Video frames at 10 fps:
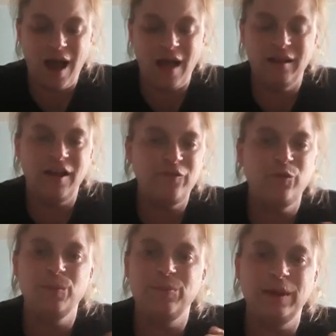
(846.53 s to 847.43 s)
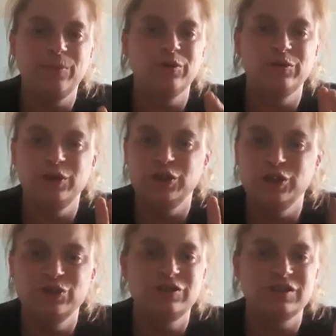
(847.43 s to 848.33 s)
I love when people
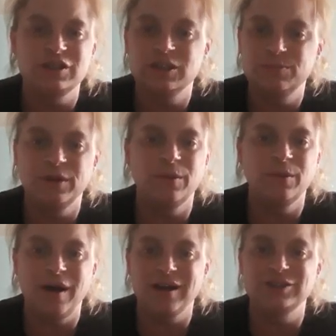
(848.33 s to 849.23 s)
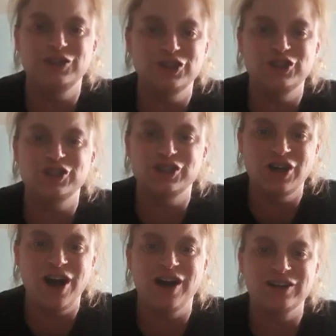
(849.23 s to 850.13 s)
use the spirit box just to
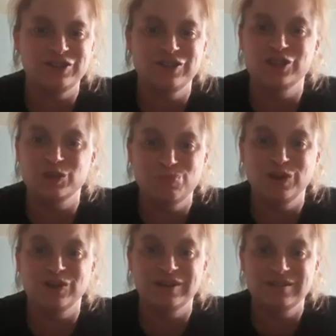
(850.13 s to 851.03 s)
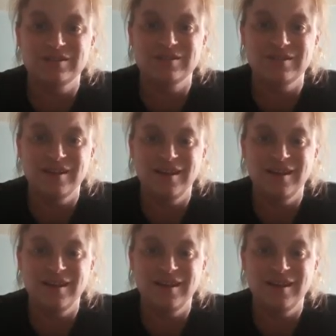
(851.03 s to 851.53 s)
talk to the spirits.